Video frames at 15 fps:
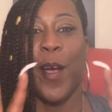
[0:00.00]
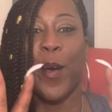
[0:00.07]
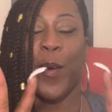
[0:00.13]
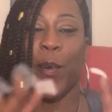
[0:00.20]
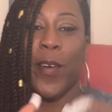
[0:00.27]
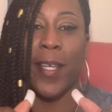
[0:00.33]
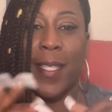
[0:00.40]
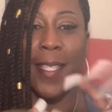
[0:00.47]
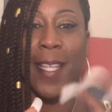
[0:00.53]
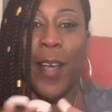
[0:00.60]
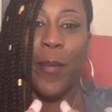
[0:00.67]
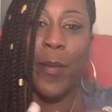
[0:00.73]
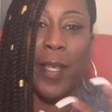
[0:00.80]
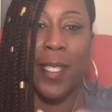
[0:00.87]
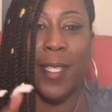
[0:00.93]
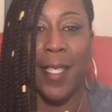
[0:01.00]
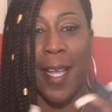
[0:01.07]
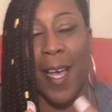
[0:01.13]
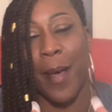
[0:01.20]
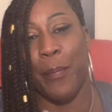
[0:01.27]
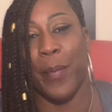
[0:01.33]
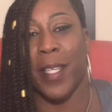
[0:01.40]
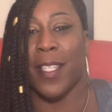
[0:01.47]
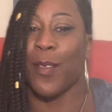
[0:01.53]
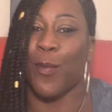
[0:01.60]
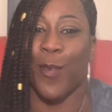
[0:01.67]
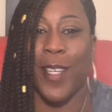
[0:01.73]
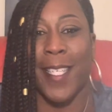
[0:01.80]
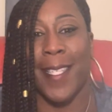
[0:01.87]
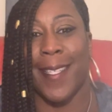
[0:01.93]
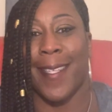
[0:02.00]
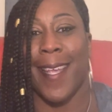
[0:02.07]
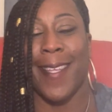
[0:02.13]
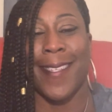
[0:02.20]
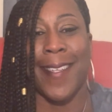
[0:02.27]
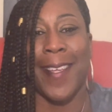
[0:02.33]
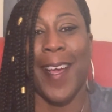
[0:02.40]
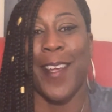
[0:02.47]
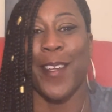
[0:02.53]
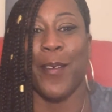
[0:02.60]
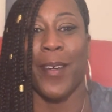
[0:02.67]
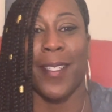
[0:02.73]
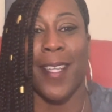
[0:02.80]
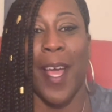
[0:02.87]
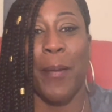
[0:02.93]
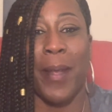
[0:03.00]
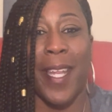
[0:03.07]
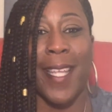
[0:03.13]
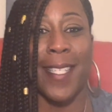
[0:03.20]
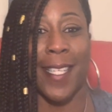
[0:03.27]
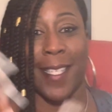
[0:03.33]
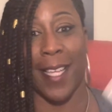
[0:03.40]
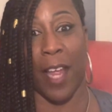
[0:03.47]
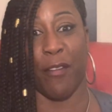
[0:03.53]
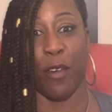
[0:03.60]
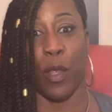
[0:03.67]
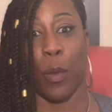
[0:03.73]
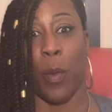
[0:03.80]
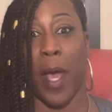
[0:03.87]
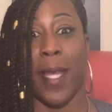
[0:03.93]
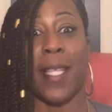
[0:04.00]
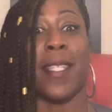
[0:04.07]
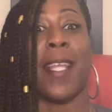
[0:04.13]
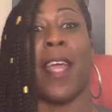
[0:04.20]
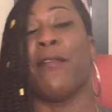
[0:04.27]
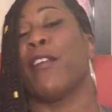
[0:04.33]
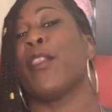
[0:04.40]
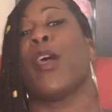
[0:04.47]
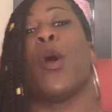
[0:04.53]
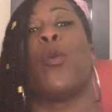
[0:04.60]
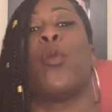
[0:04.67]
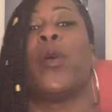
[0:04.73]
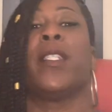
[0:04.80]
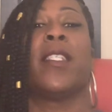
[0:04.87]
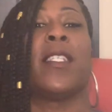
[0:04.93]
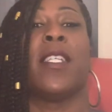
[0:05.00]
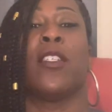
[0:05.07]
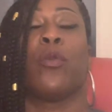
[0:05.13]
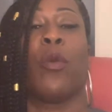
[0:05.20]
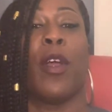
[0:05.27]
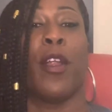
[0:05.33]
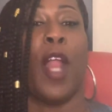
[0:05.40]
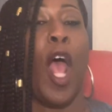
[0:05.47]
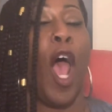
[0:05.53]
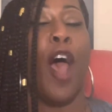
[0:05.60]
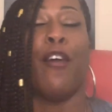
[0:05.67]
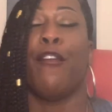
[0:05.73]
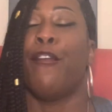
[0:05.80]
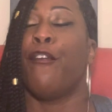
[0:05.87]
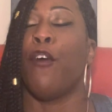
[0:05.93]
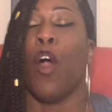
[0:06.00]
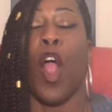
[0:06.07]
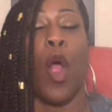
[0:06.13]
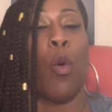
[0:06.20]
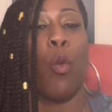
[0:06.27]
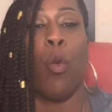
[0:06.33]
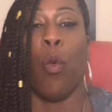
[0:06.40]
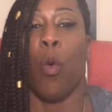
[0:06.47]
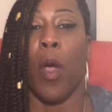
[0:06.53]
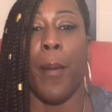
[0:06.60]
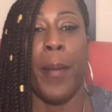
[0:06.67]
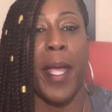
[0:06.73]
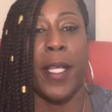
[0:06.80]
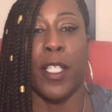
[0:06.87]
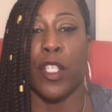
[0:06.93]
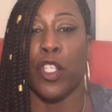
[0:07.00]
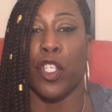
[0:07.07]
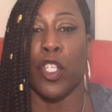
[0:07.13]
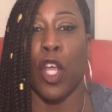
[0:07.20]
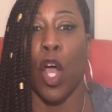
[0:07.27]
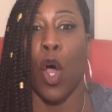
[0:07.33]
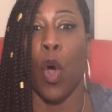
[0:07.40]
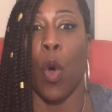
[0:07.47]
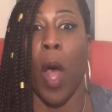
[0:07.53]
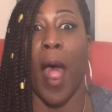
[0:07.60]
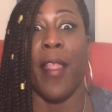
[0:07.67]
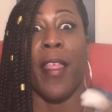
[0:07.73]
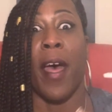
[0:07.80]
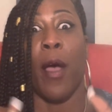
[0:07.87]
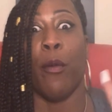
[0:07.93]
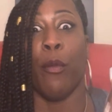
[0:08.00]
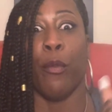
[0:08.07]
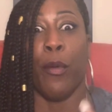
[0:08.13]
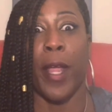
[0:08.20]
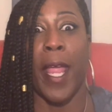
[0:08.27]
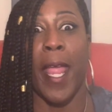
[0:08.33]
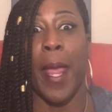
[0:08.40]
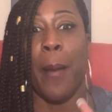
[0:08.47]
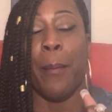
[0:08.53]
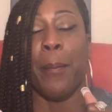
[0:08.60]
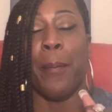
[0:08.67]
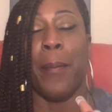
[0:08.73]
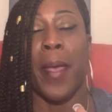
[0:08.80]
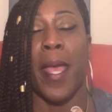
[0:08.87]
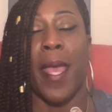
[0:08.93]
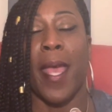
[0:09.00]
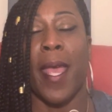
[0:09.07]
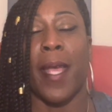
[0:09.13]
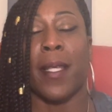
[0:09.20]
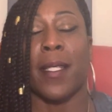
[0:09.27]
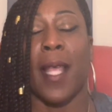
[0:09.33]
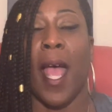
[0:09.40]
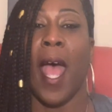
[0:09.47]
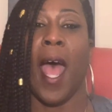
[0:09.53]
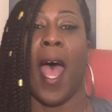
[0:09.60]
What's up? What's up? It's Wednesday, so y'all know what time it is. It's time for the what? It's time for the Wednesday's Word 4Women show, the REmiX.